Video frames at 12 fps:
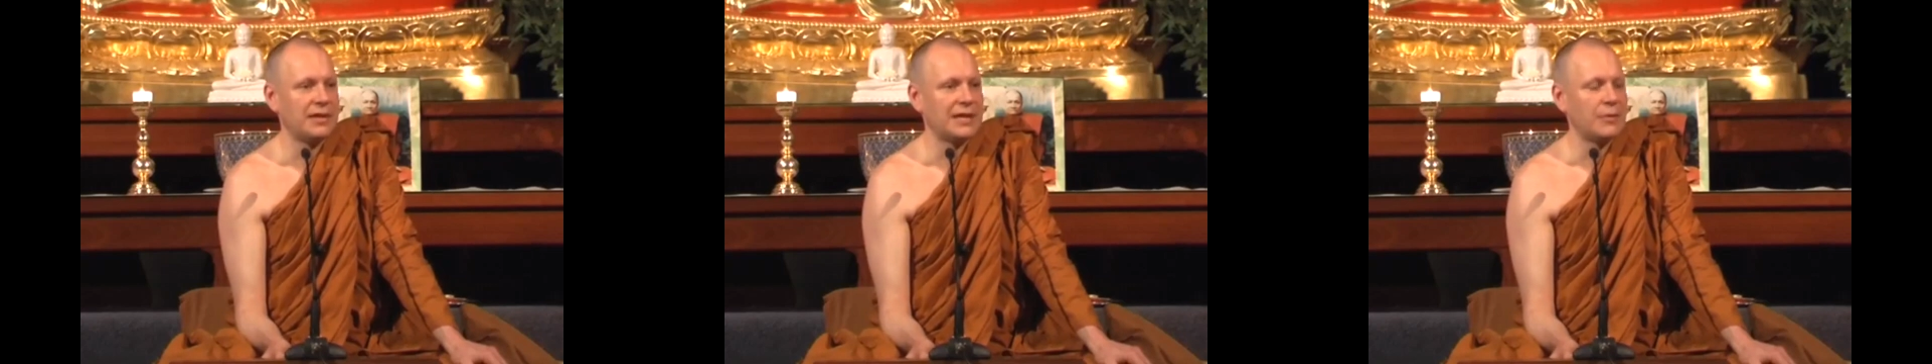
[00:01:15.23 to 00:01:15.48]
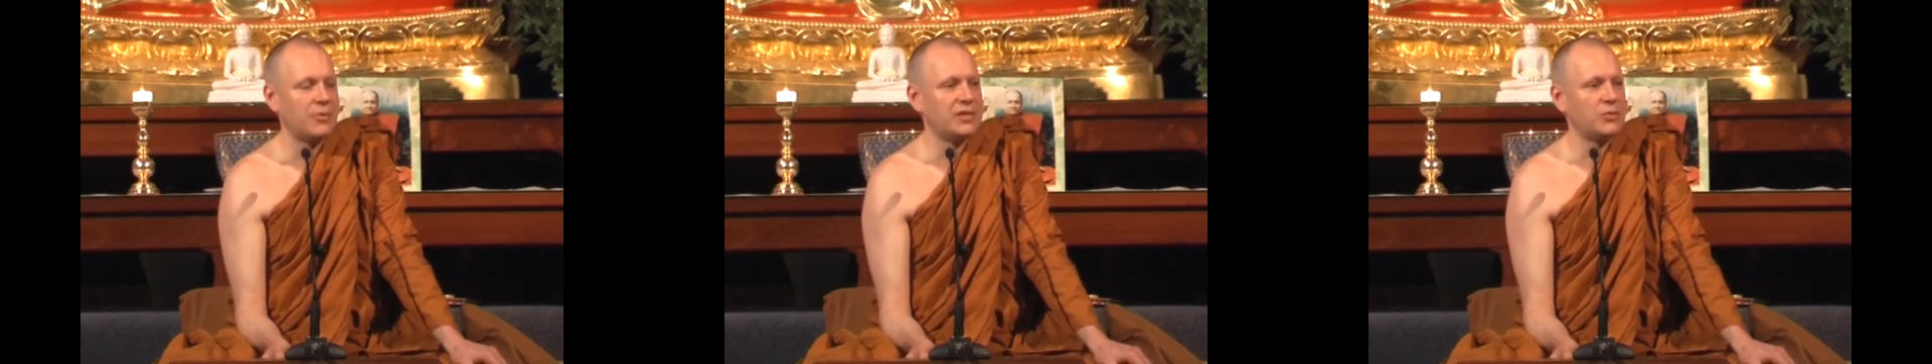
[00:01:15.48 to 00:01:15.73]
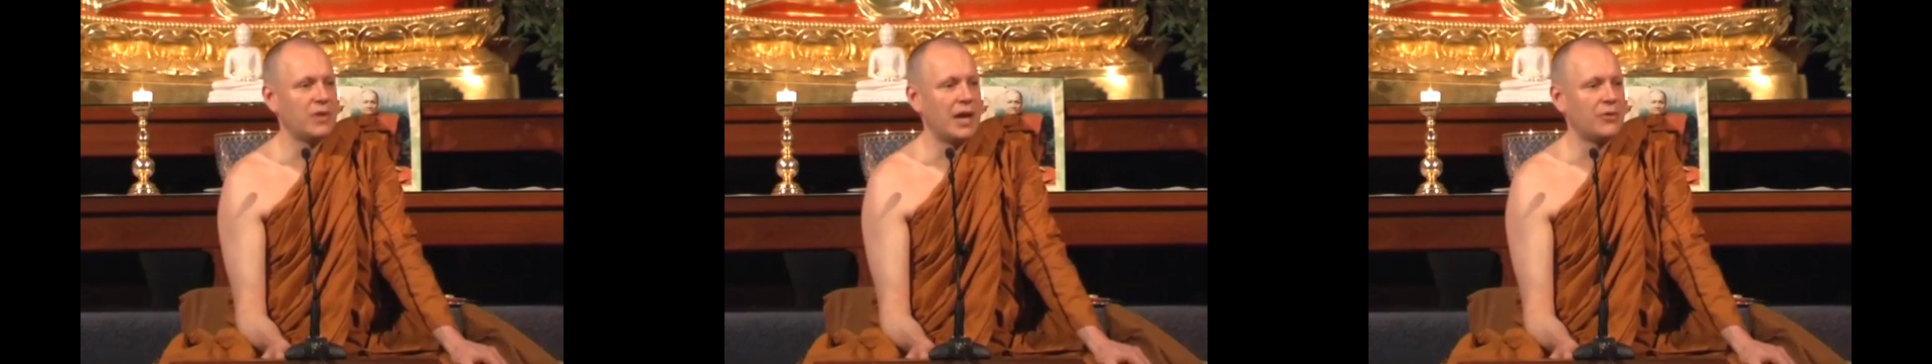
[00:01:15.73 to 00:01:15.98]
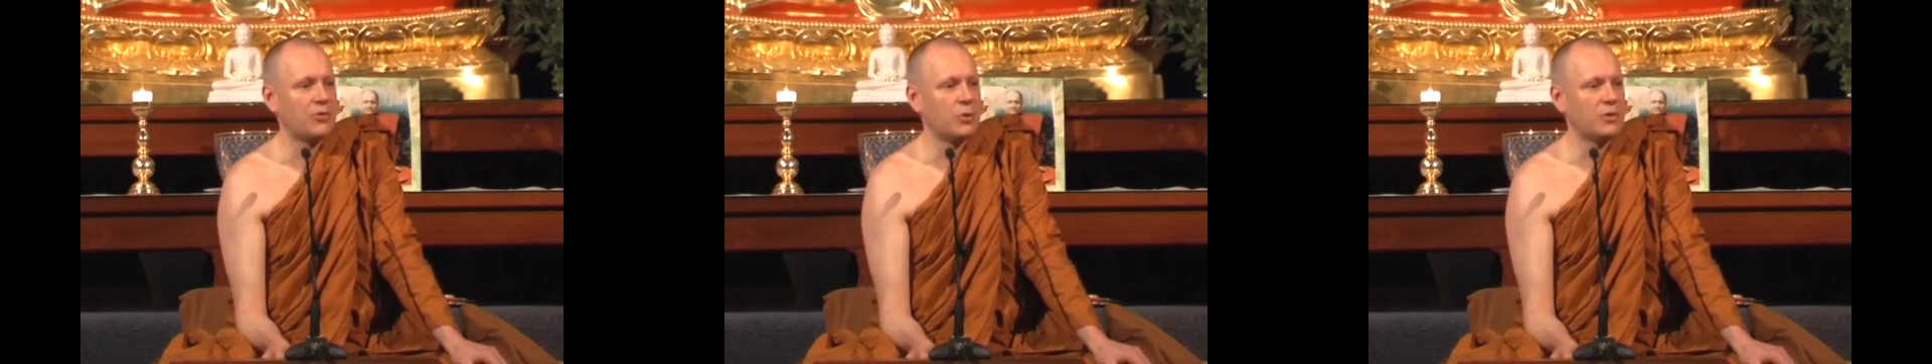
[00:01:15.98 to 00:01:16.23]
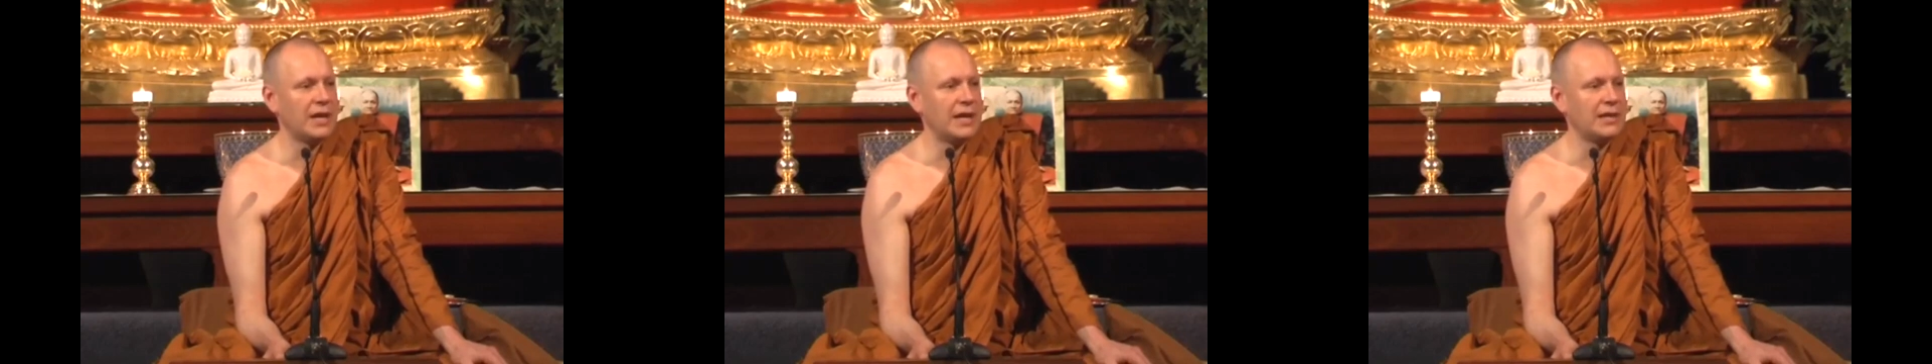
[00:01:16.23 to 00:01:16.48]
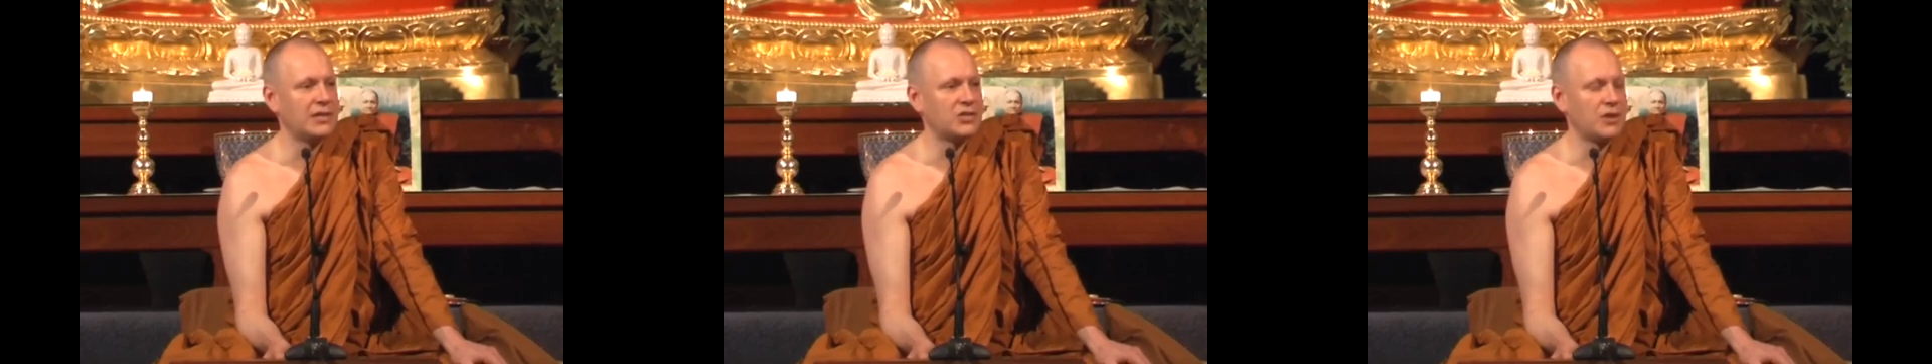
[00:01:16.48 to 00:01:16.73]
that which is without old
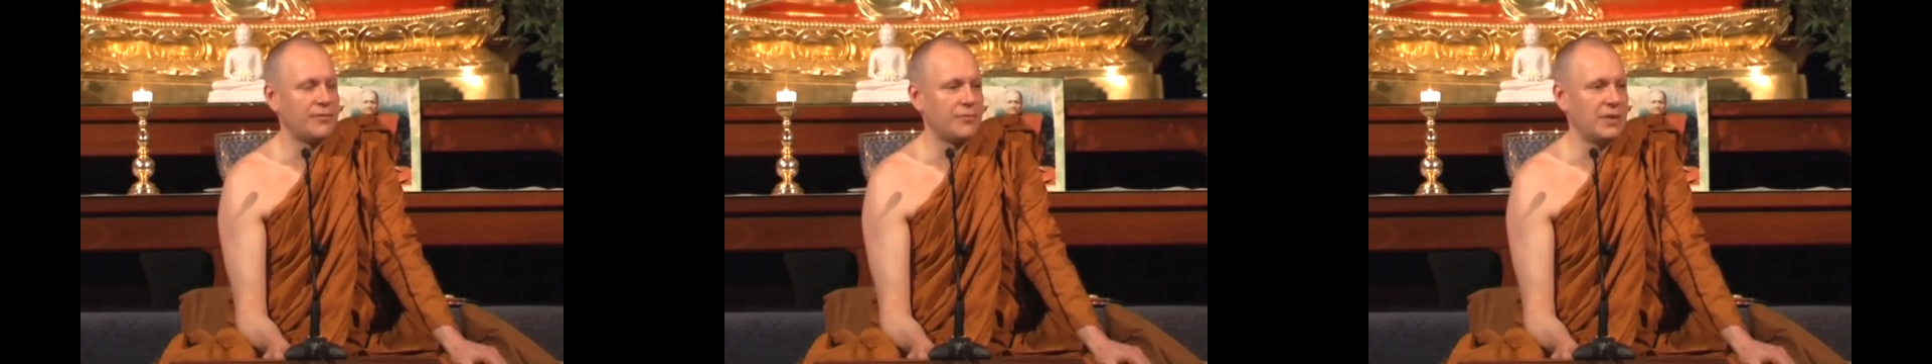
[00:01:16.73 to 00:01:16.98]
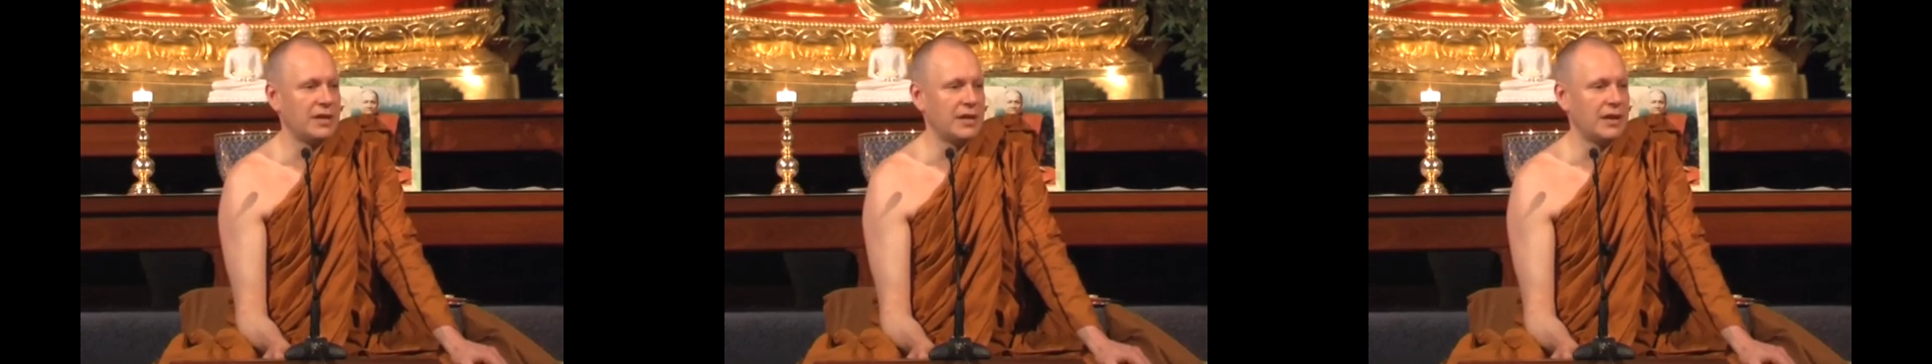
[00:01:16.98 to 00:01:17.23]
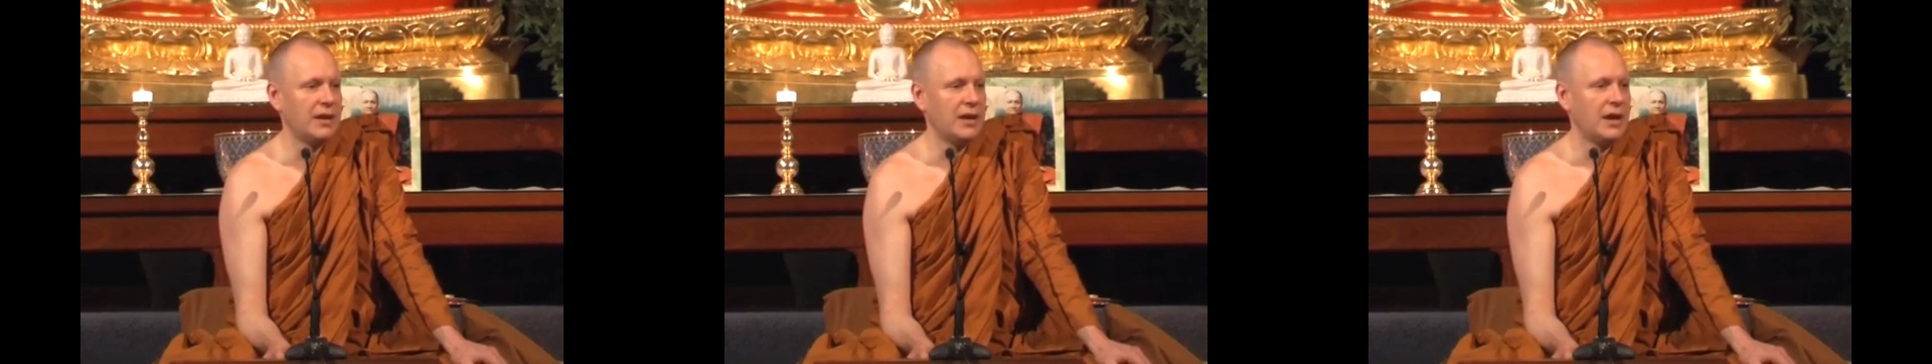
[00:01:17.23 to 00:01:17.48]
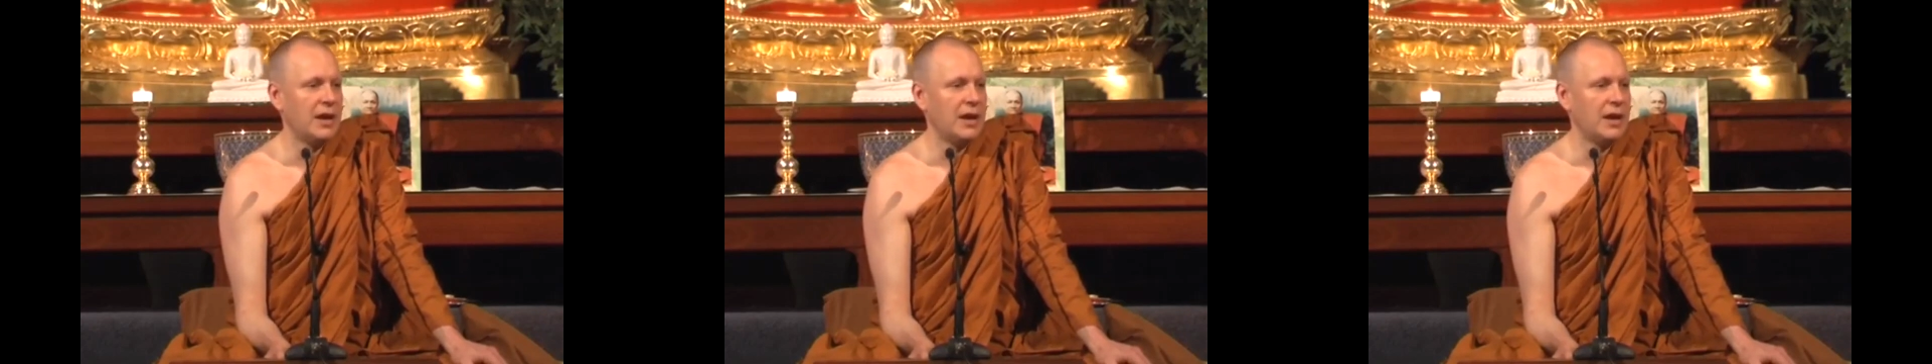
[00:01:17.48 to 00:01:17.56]
age, suffering,